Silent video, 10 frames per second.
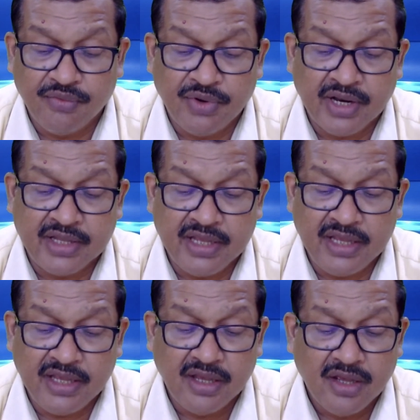where
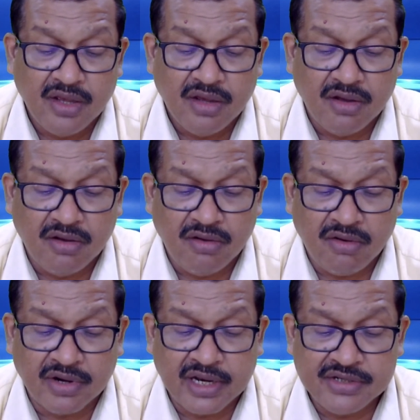the
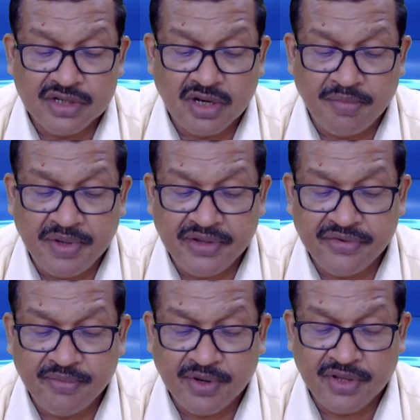organization
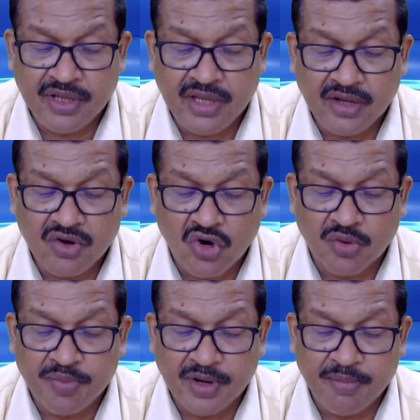office for the
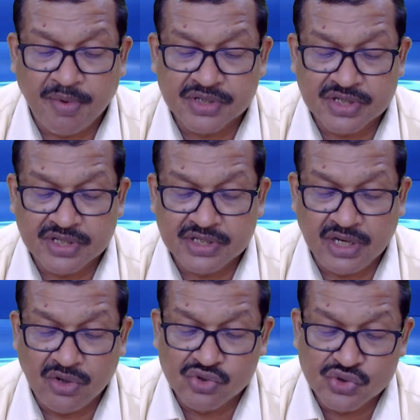corporate person
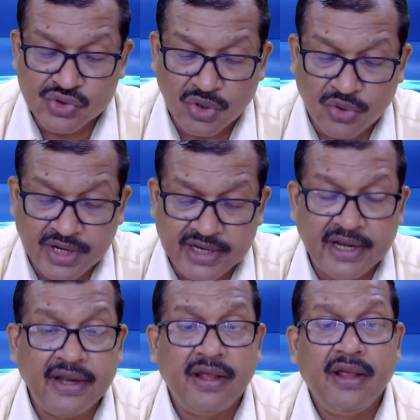is
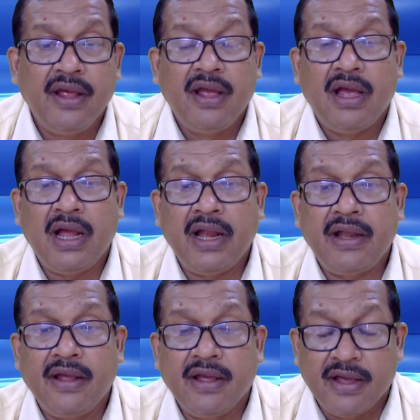located,
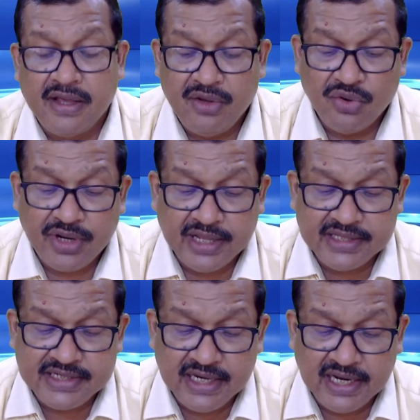and your
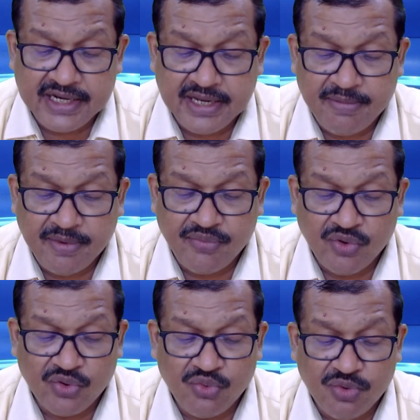NCLT
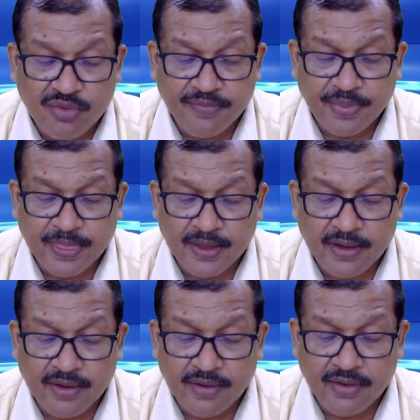before,
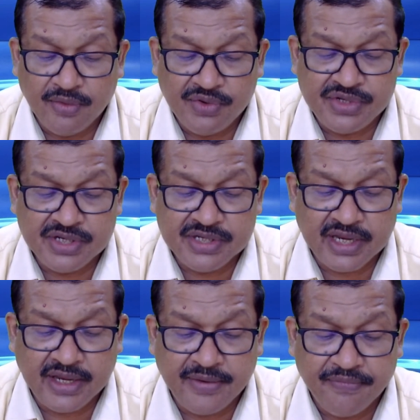which is
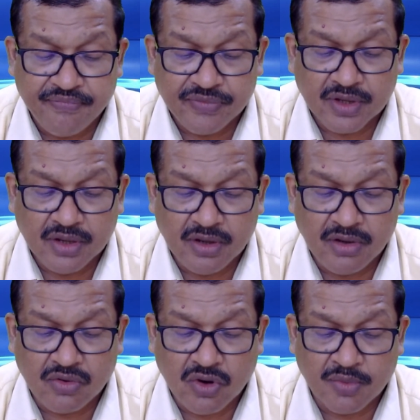a
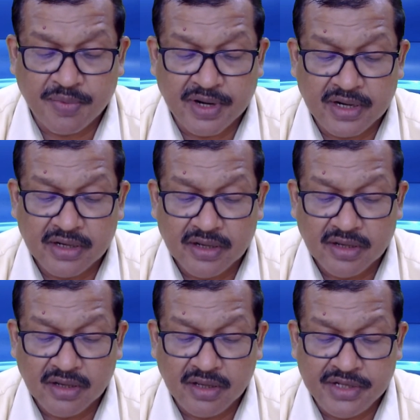corporate
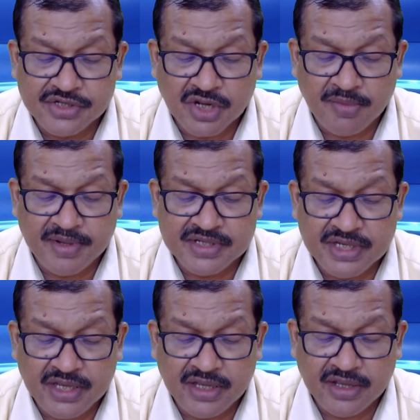
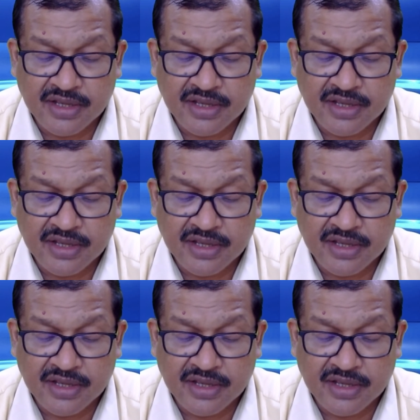insolvency,